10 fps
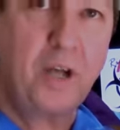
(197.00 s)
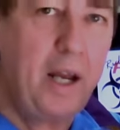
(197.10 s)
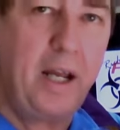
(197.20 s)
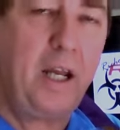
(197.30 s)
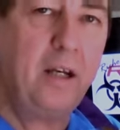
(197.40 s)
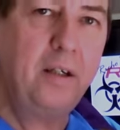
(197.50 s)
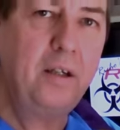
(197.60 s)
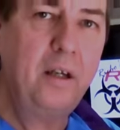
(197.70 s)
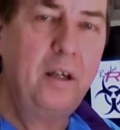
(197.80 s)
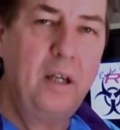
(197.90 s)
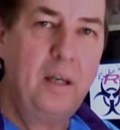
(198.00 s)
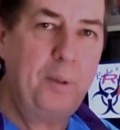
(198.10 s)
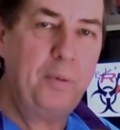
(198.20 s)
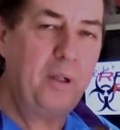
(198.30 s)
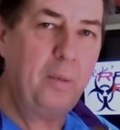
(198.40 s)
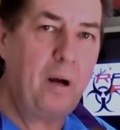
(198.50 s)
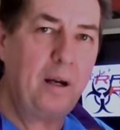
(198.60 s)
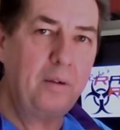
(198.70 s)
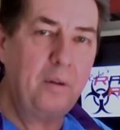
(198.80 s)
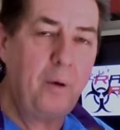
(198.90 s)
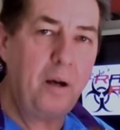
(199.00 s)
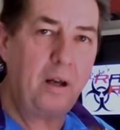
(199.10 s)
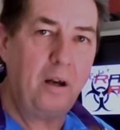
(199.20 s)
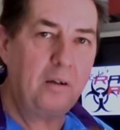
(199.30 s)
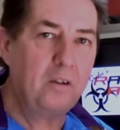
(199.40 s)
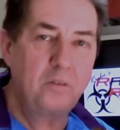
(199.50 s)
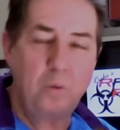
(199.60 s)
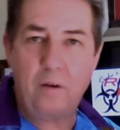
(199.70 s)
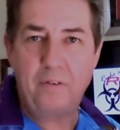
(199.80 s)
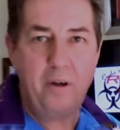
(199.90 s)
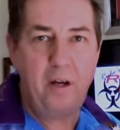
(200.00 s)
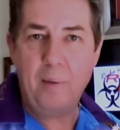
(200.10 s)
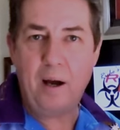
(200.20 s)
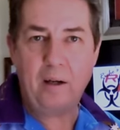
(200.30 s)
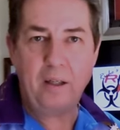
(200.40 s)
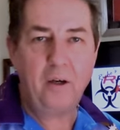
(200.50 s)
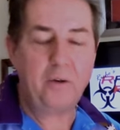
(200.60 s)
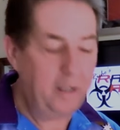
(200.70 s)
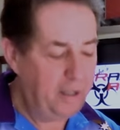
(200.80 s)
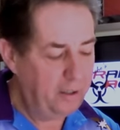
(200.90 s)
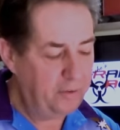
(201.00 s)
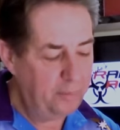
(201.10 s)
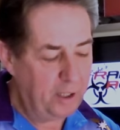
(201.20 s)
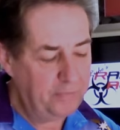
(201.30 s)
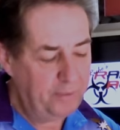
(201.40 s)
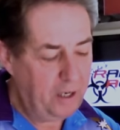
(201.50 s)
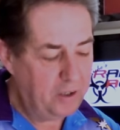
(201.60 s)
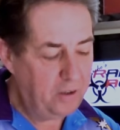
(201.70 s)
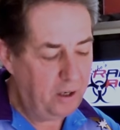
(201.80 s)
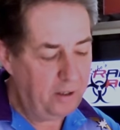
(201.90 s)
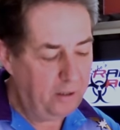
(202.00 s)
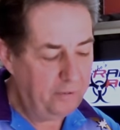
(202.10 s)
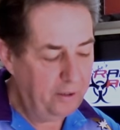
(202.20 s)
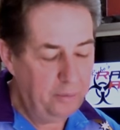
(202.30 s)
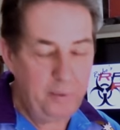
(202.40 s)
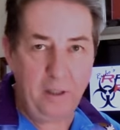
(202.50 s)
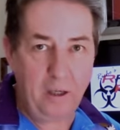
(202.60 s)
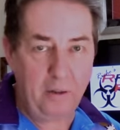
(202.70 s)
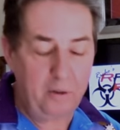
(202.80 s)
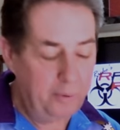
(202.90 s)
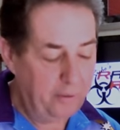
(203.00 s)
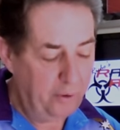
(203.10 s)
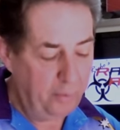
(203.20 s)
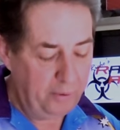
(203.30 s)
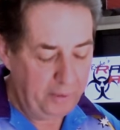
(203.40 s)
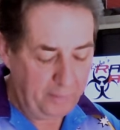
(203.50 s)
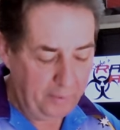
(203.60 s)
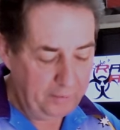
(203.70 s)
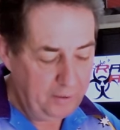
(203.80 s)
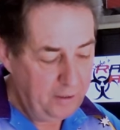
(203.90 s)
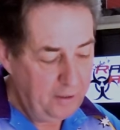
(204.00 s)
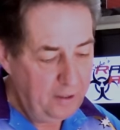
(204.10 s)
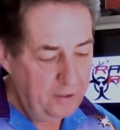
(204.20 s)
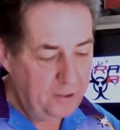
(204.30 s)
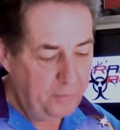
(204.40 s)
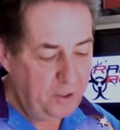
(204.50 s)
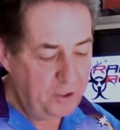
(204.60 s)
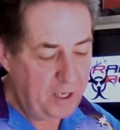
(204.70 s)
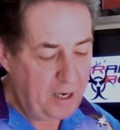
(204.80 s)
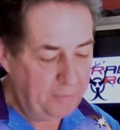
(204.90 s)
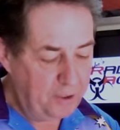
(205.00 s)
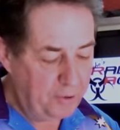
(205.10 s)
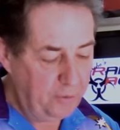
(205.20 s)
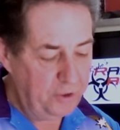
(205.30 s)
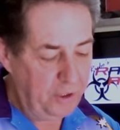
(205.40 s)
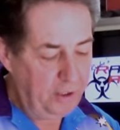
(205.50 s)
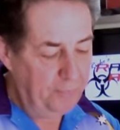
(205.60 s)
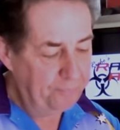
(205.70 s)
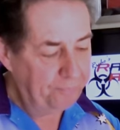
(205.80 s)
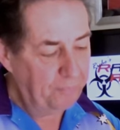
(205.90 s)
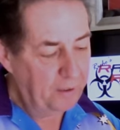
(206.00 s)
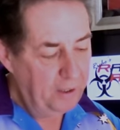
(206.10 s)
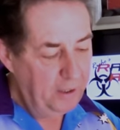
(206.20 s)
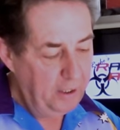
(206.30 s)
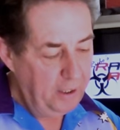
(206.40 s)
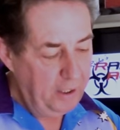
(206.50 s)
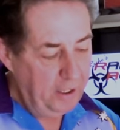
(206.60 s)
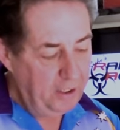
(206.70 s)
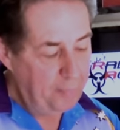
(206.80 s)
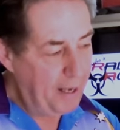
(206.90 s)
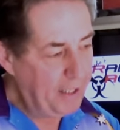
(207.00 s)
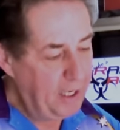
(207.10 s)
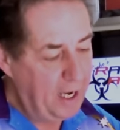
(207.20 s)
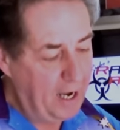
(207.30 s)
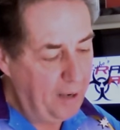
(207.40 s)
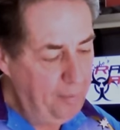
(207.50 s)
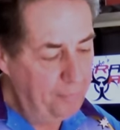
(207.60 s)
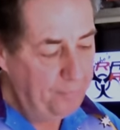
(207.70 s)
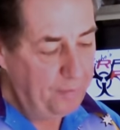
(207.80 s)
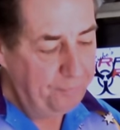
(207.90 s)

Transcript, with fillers: going to hit it between the 1, 1 o'clock, 12.30 mark. You're not going to hit it too much. If you go slightly off a little bit, you've got a little bit of room on that one. So when you set up the drill jig in the back of your hub,